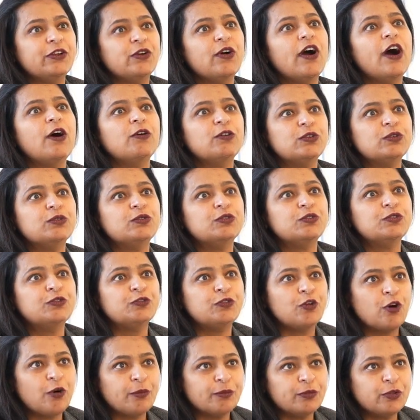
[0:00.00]
you how to
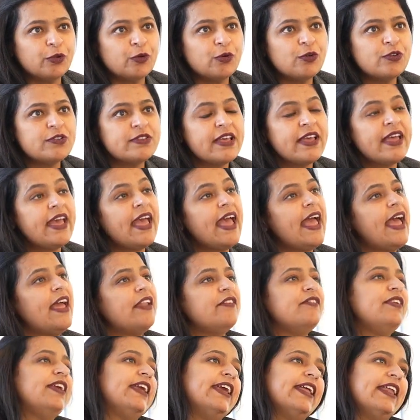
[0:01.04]
form those,
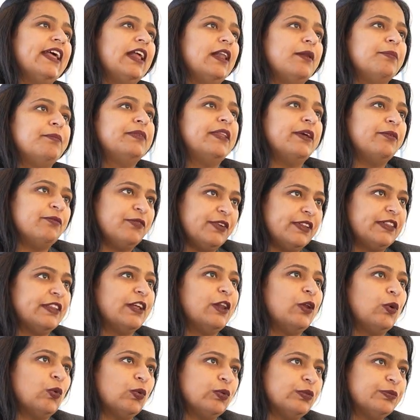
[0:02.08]
and we can help them with the loan.